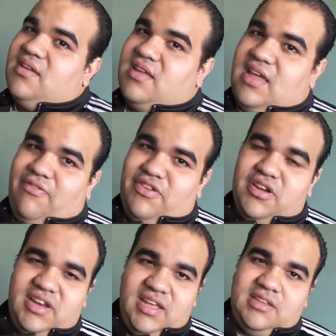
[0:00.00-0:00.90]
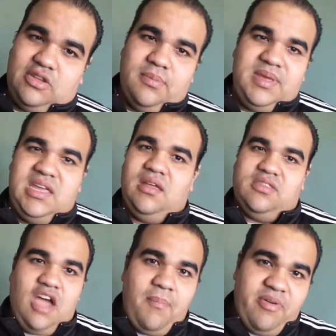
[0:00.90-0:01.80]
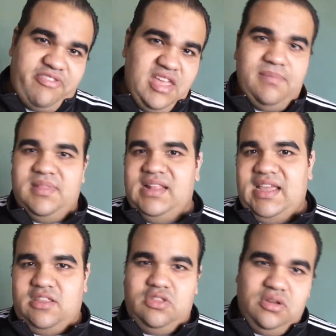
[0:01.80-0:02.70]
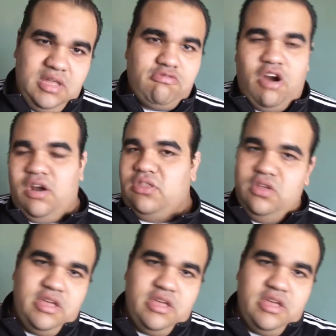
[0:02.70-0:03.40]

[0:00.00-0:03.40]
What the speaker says: If you need to be on top of him, like, do the work,